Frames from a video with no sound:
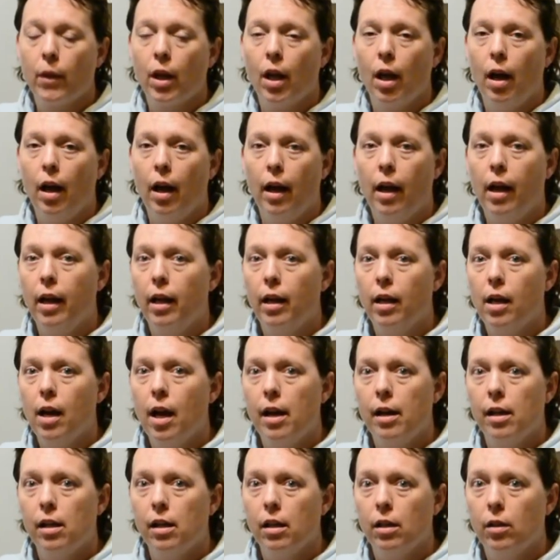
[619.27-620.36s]
I
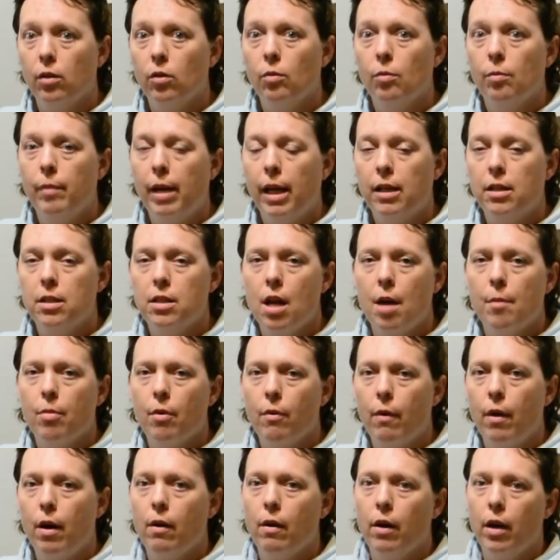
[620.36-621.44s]
kind of made
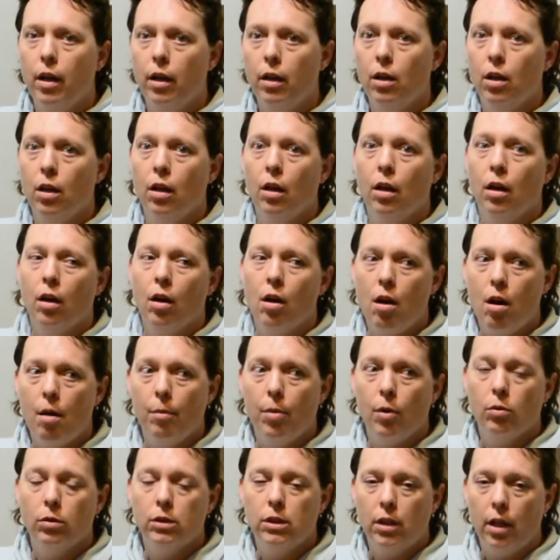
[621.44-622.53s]
temporary
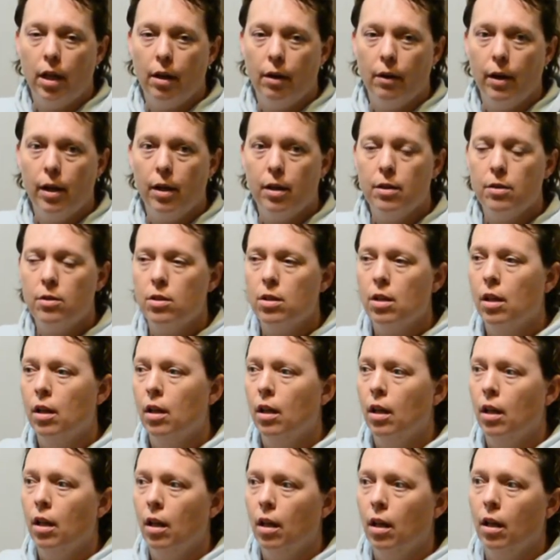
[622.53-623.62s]
compost areas
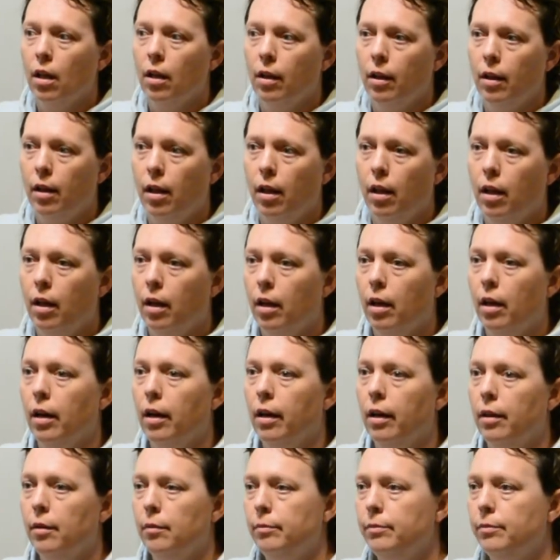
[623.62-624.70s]
in
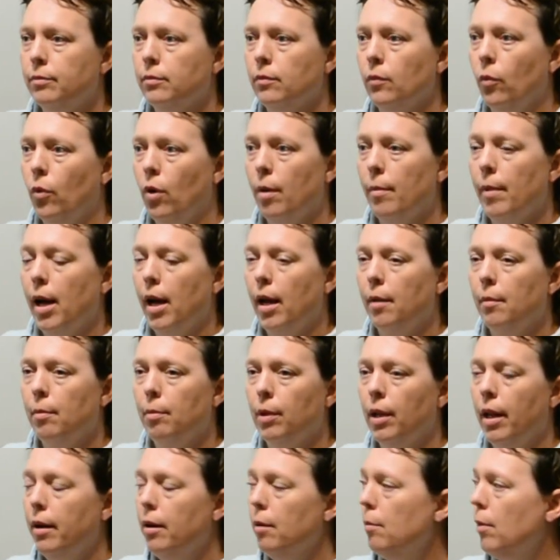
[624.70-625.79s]
where my
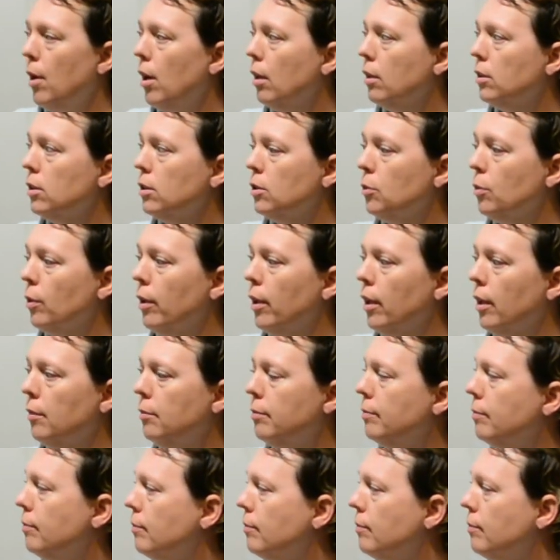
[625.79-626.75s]
planter boxes were.